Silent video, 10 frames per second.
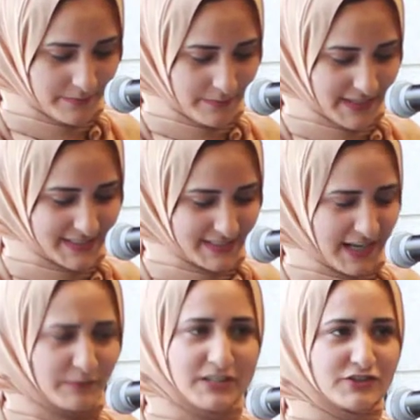but uh,
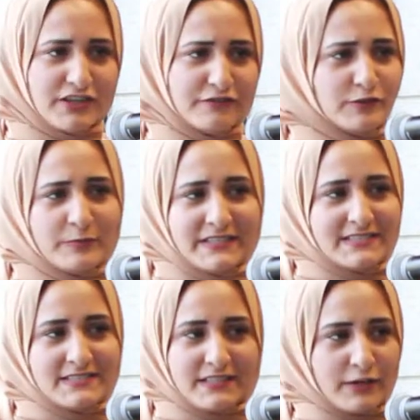I'm going to share a few
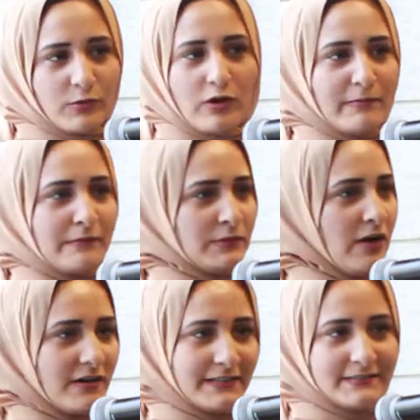pieces that I wrote on my
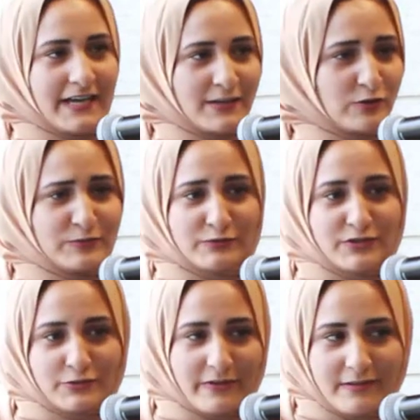blog, and I hope you
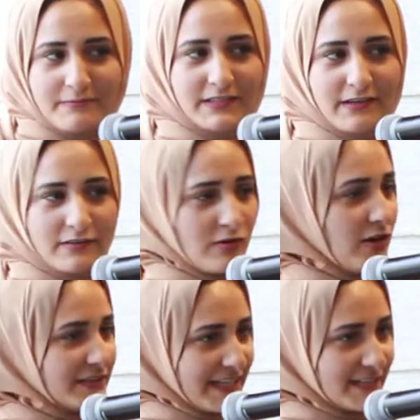enjoy them. They're
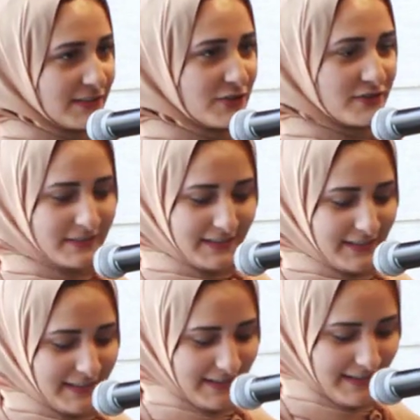all in English,
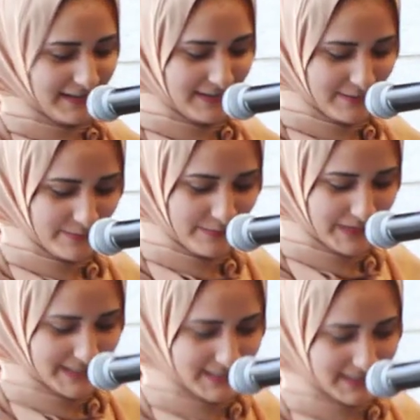um,
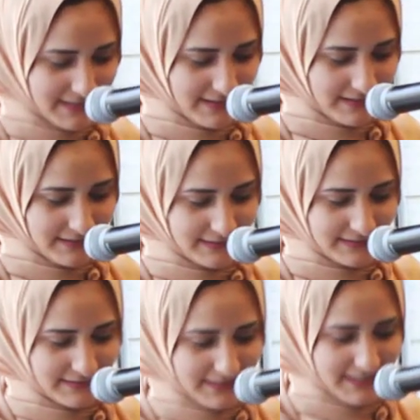but uh,
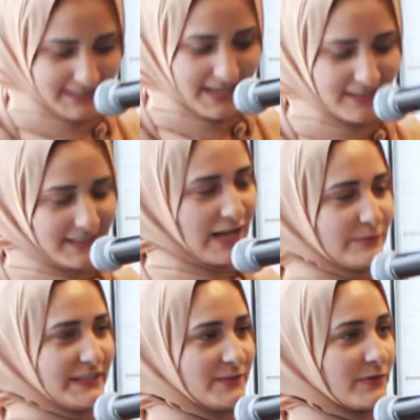yeah,
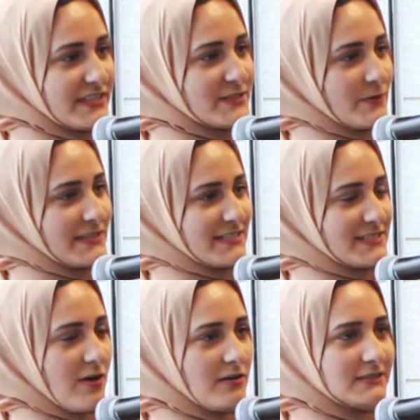I'll begin with this one. It's
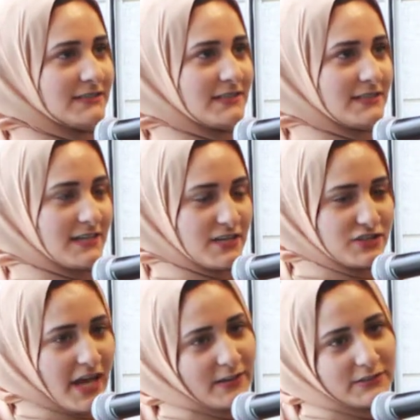called uh, A
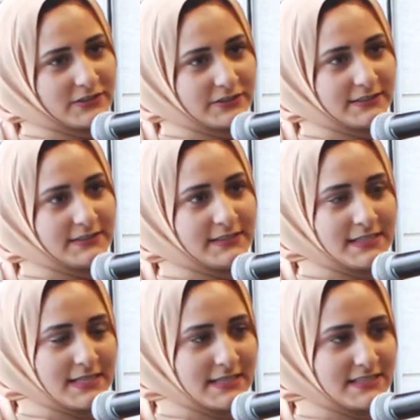Childhood
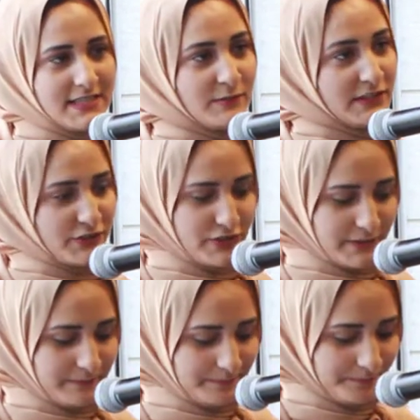
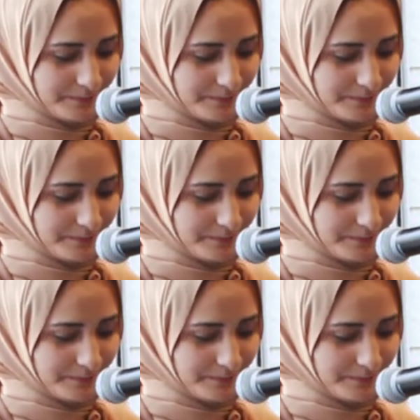Demolition.